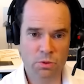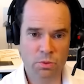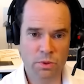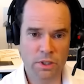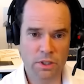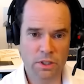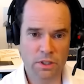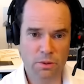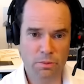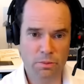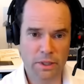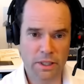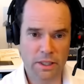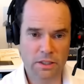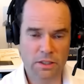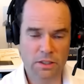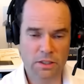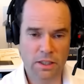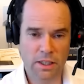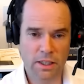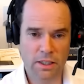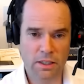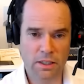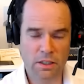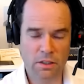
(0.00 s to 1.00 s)
We need to make a
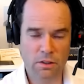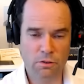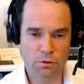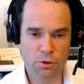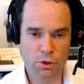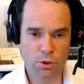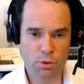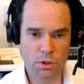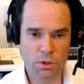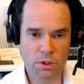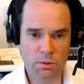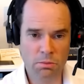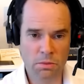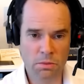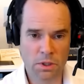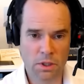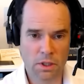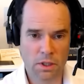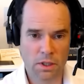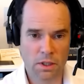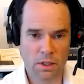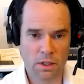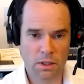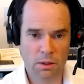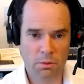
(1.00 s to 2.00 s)
stand in a few of them.
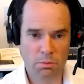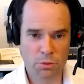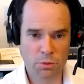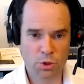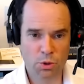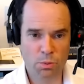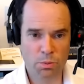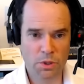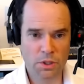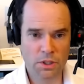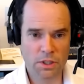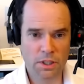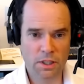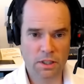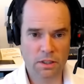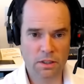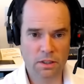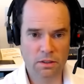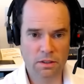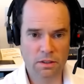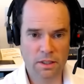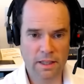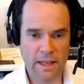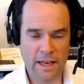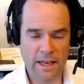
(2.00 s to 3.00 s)
So
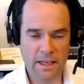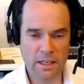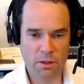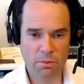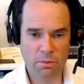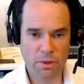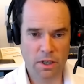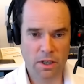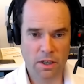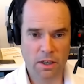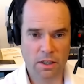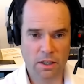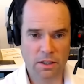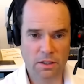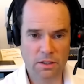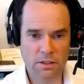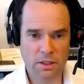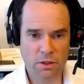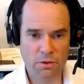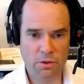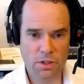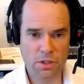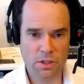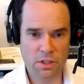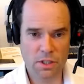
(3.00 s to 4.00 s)
particularly Latin America,
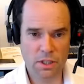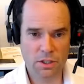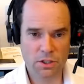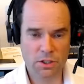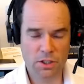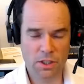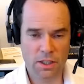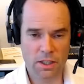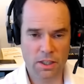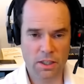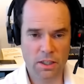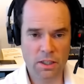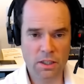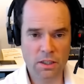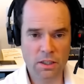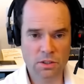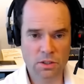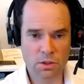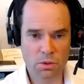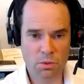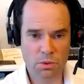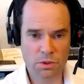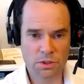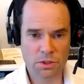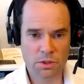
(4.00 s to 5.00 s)
Southeast Asia, India is
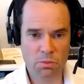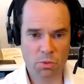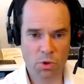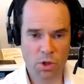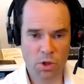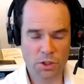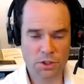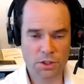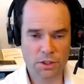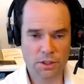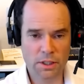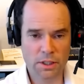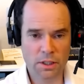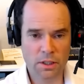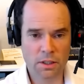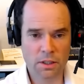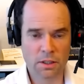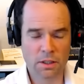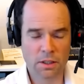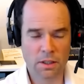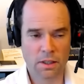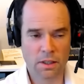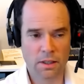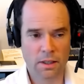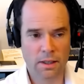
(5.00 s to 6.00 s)
the ones I'm watching there,
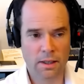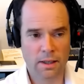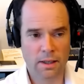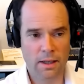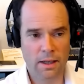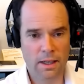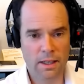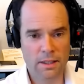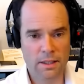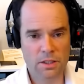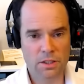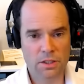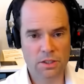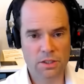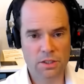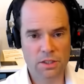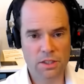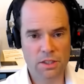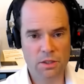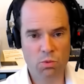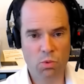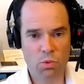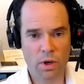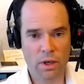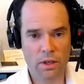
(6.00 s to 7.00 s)
to
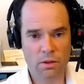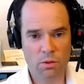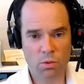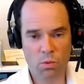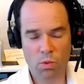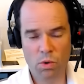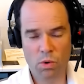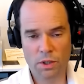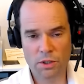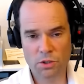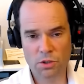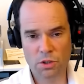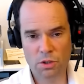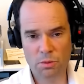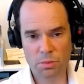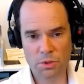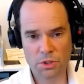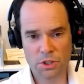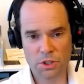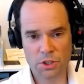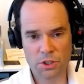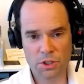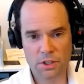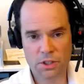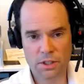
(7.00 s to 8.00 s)
see what sort of
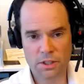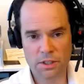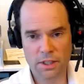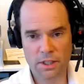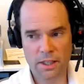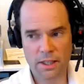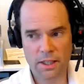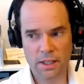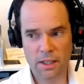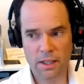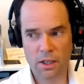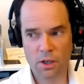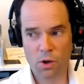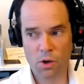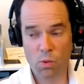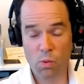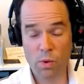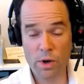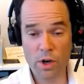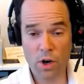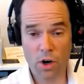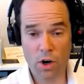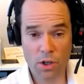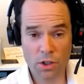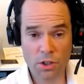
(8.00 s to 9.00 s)
position they take.
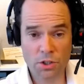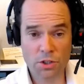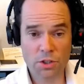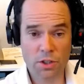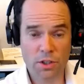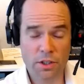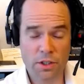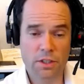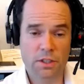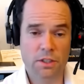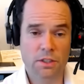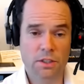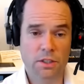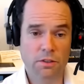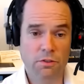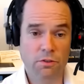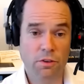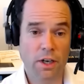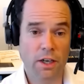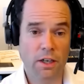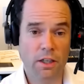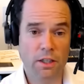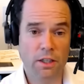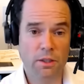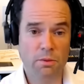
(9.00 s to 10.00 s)
We are starting to see
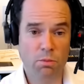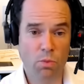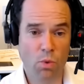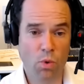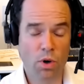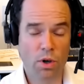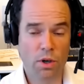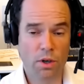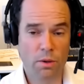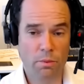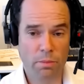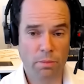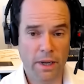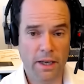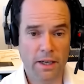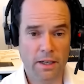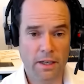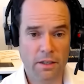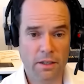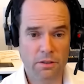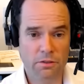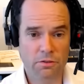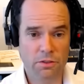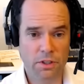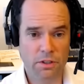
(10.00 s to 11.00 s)
finally more
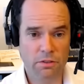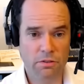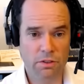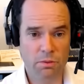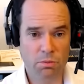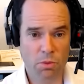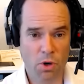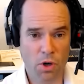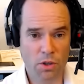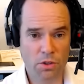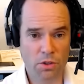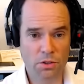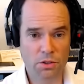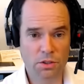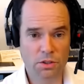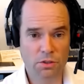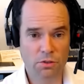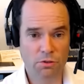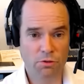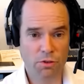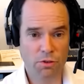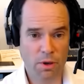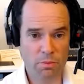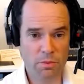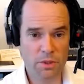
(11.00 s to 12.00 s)
competitive EV models
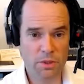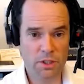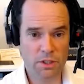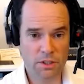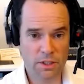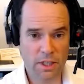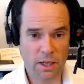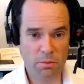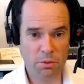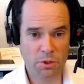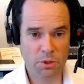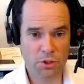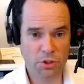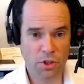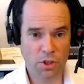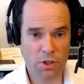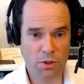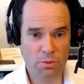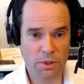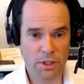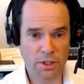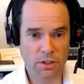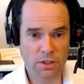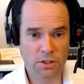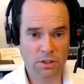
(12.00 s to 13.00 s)
from the established
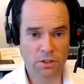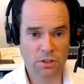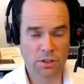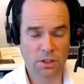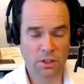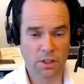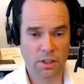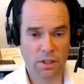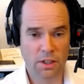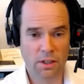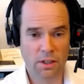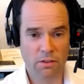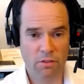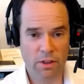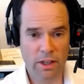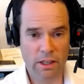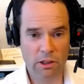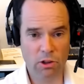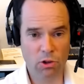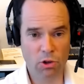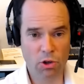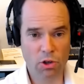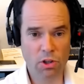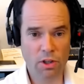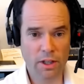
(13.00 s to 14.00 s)
automakers that
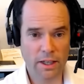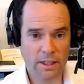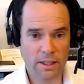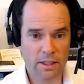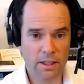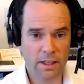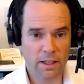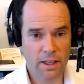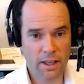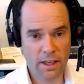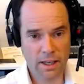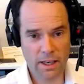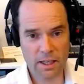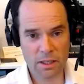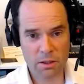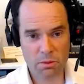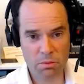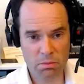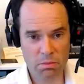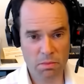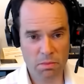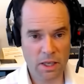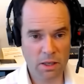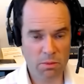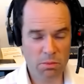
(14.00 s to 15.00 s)
look like they can
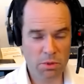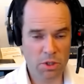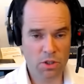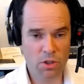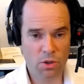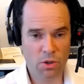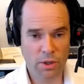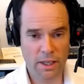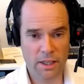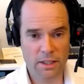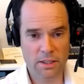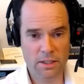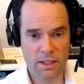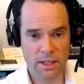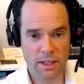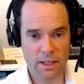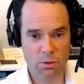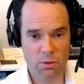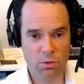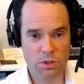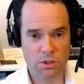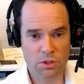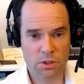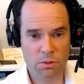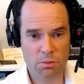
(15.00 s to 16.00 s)
maybe go head to head
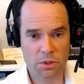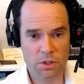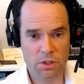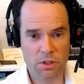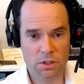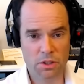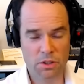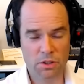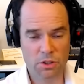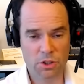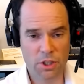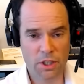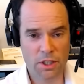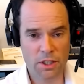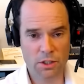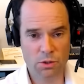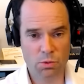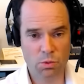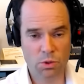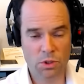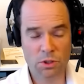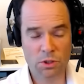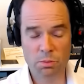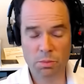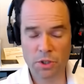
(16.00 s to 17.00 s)
with some of the
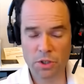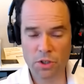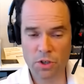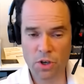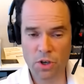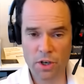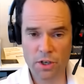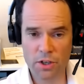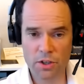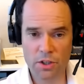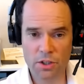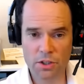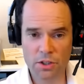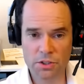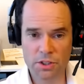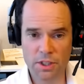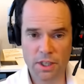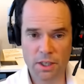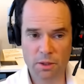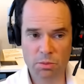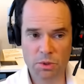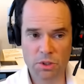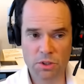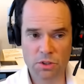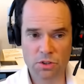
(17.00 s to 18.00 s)
Chinese ones, but not in all
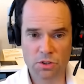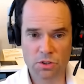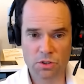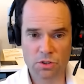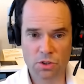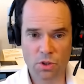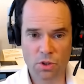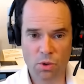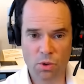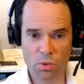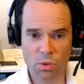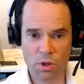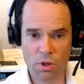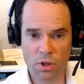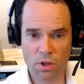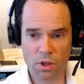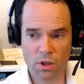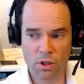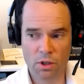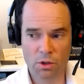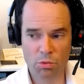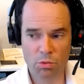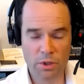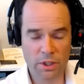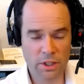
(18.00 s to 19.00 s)
segments. So
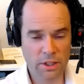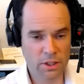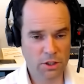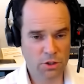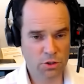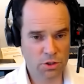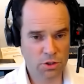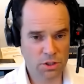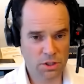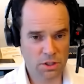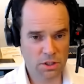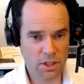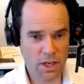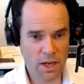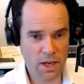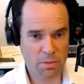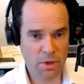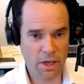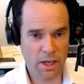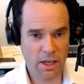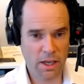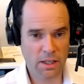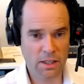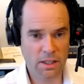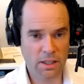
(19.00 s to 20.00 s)
really interesting time
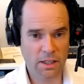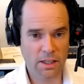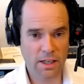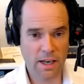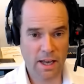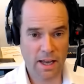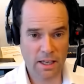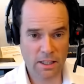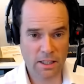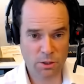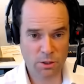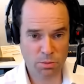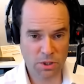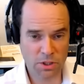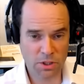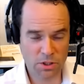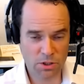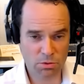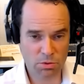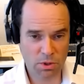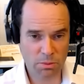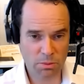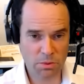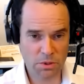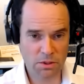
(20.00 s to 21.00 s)
ahead. It has been
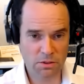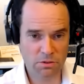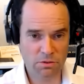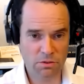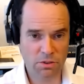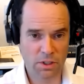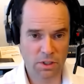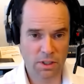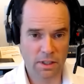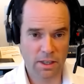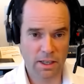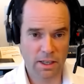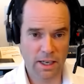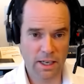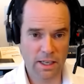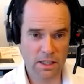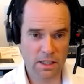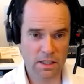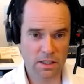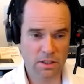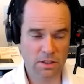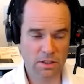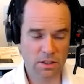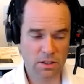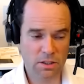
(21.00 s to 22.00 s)
disruptive, and
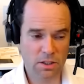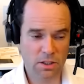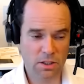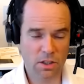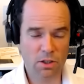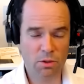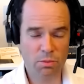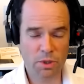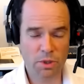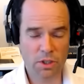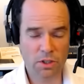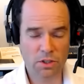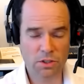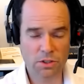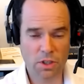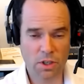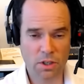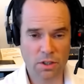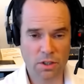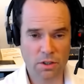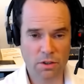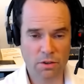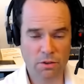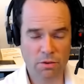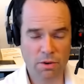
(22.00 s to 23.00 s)
the existing automakers
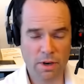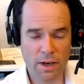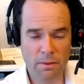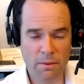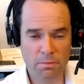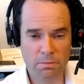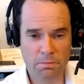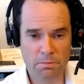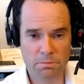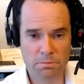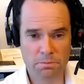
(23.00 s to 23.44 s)
are under threat.